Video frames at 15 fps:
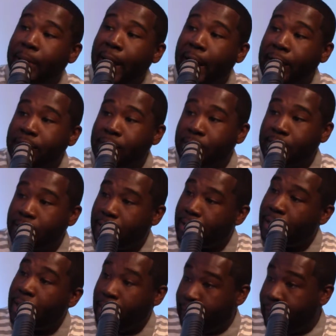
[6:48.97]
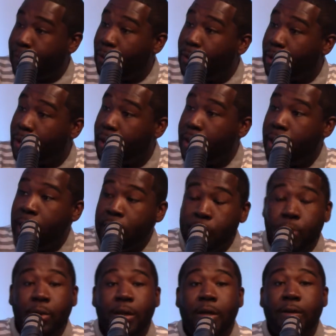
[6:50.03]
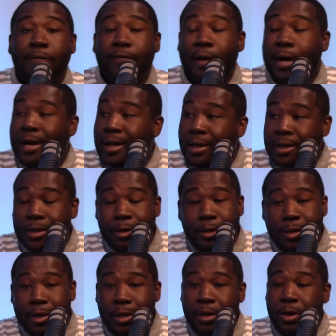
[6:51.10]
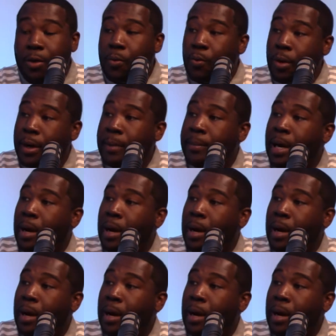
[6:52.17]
passionate for it, you can define clearly, what am